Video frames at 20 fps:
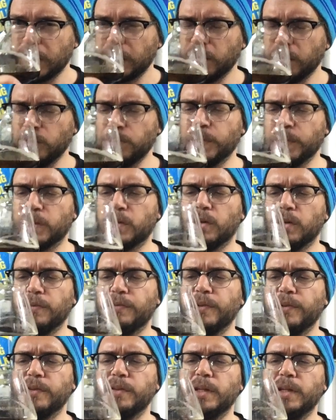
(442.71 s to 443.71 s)
A little bit of
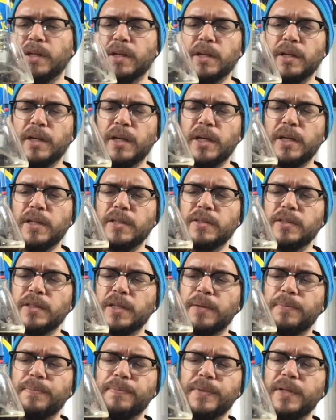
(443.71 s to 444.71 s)
coffee on there,
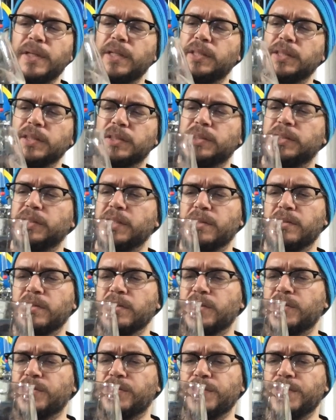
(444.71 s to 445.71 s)
and yeah, just zero
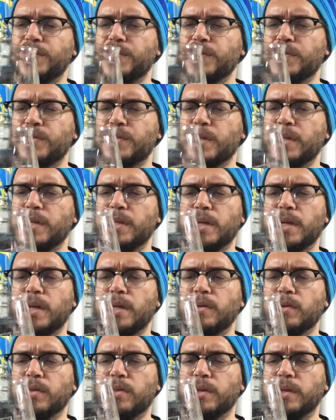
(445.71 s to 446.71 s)
astringency,
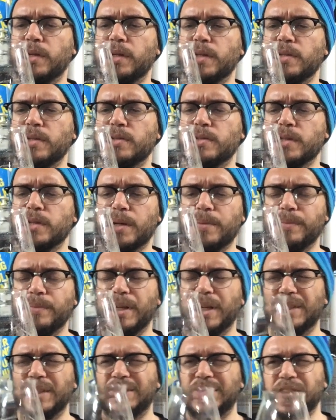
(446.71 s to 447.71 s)
and I think that's
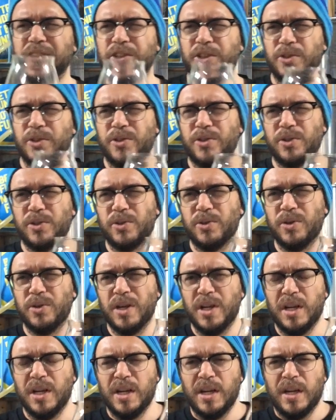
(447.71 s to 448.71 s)
largely due to
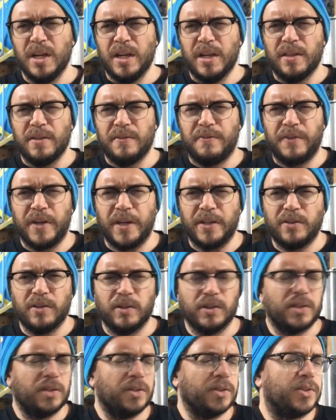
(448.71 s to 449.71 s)
the fact I
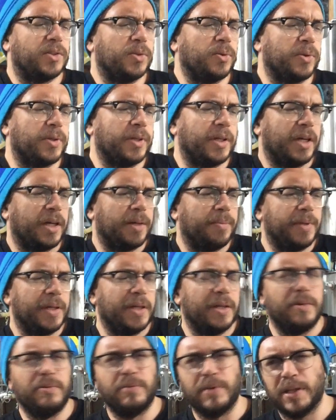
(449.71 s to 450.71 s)
was talking to him, and
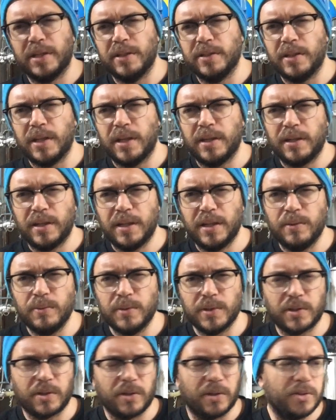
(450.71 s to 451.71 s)
he reckoned that he
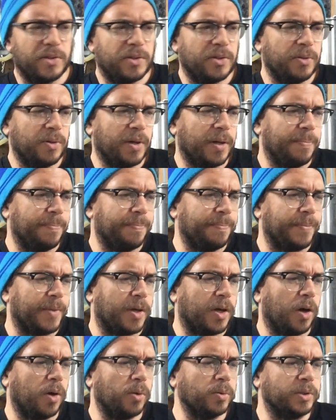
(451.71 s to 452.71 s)
was going to
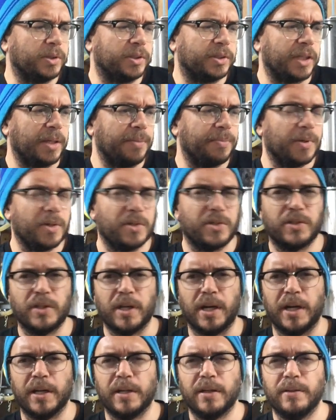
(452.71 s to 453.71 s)
cold steep those
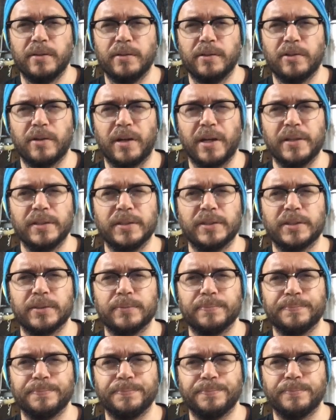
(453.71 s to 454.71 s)
dark grains,
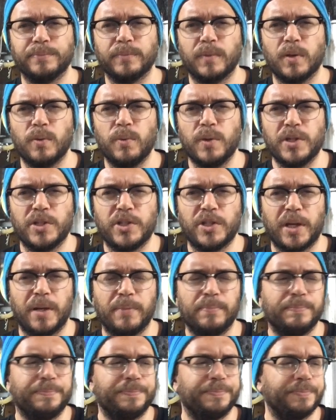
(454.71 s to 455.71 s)
which
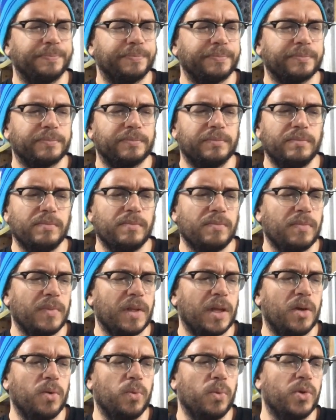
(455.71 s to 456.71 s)

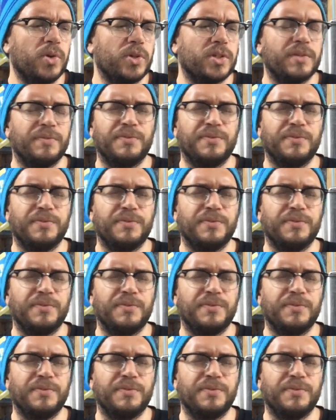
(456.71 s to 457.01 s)
it works.